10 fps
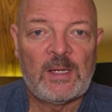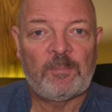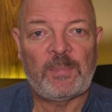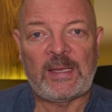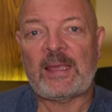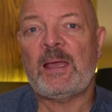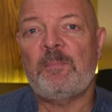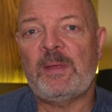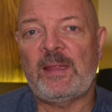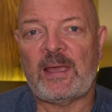But it can
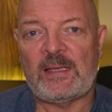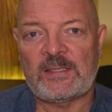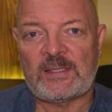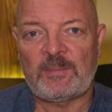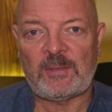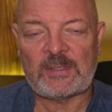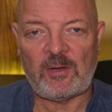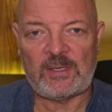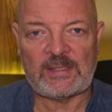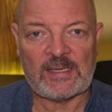be the case that sometimes
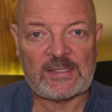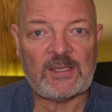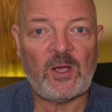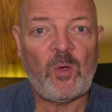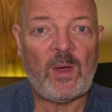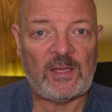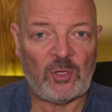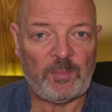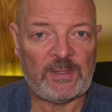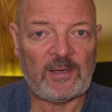coaches get so wedded to
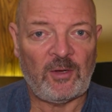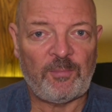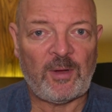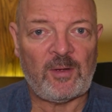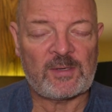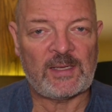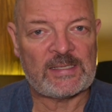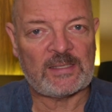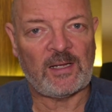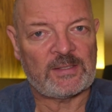a particular approach that it
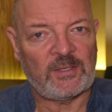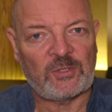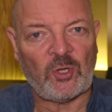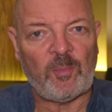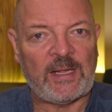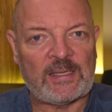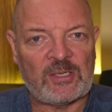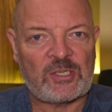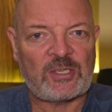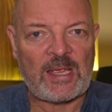starts to dominate and
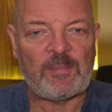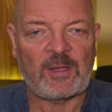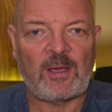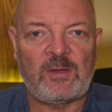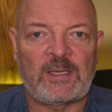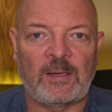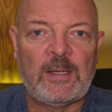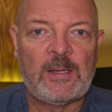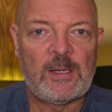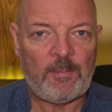shape the coaching
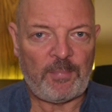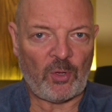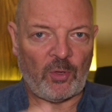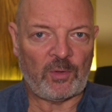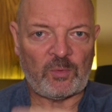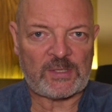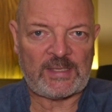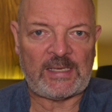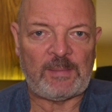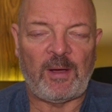beyond what's
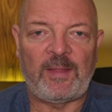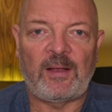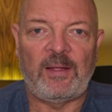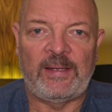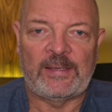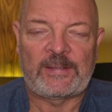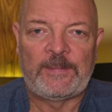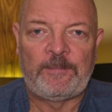needed by the client.